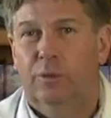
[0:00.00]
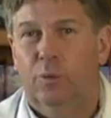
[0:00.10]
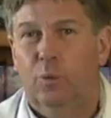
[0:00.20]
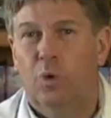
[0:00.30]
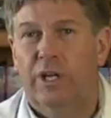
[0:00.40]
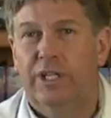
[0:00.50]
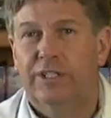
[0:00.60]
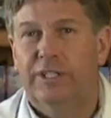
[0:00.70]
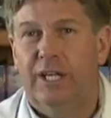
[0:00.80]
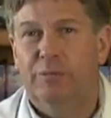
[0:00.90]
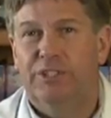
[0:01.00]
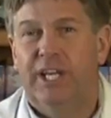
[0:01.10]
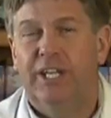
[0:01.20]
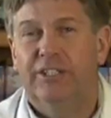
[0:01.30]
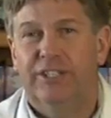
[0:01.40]
1 ×
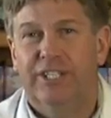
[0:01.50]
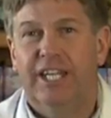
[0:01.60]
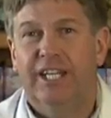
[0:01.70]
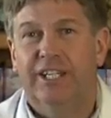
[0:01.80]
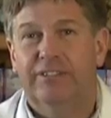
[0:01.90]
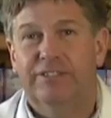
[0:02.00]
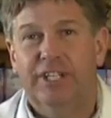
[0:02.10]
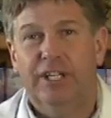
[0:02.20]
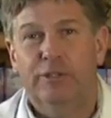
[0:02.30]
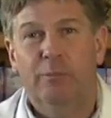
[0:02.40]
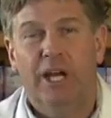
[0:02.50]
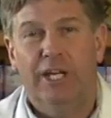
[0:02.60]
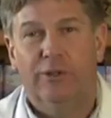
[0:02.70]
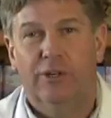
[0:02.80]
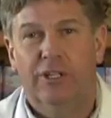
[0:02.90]
10⁻⁶
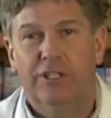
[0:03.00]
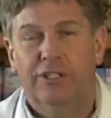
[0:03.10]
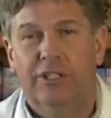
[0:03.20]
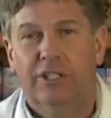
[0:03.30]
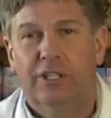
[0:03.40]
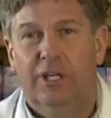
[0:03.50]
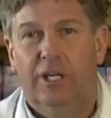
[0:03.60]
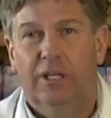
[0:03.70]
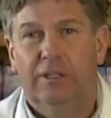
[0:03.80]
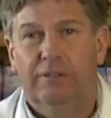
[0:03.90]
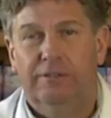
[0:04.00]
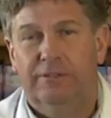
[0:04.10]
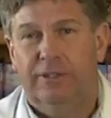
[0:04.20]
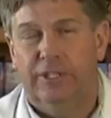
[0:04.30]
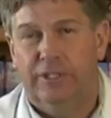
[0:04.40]
microns of,
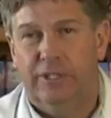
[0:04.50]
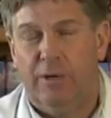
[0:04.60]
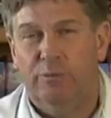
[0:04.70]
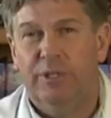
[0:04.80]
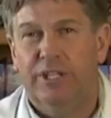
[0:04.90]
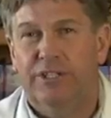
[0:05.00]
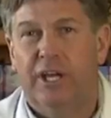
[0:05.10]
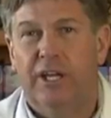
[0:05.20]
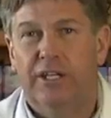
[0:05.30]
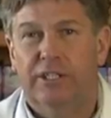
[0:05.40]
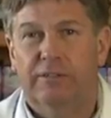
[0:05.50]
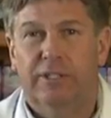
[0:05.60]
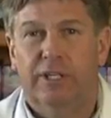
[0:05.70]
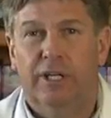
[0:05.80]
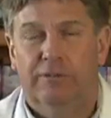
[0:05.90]
that would be the size of
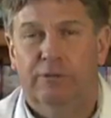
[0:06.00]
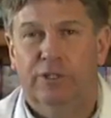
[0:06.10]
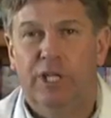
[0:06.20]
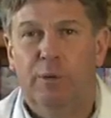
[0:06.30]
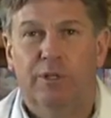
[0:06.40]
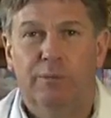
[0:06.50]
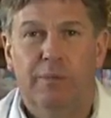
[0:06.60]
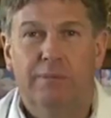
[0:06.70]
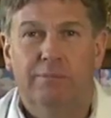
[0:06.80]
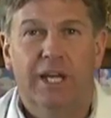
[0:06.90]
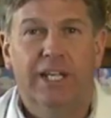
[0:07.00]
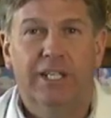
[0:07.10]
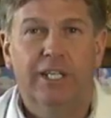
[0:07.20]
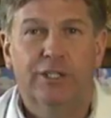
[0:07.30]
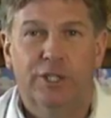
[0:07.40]
for example, a
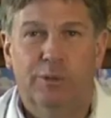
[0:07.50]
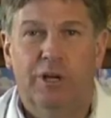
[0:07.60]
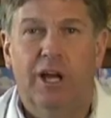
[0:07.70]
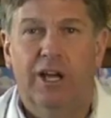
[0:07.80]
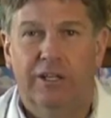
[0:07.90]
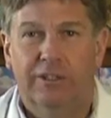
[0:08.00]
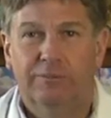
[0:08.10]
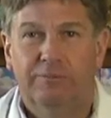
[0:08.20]
magnesium ion.